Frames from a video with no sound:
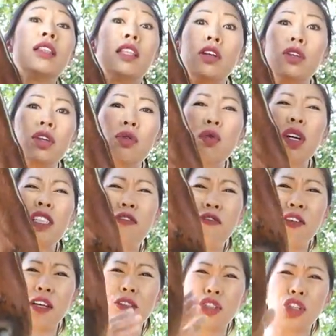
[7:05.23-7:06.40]
The new ones
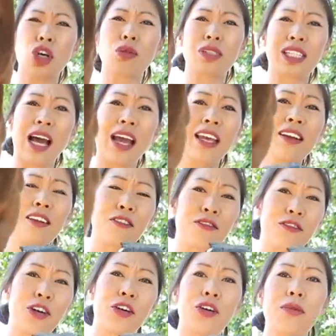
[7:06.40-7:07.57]
feel so tight and
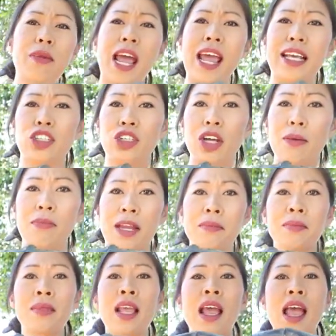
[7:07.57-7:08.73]
firm. Hey, stop it.
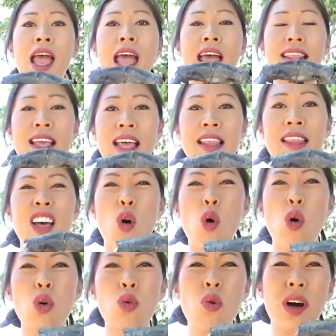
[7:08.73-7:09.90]
And then the
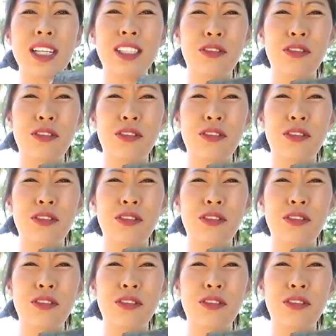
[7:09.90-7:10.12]
old ones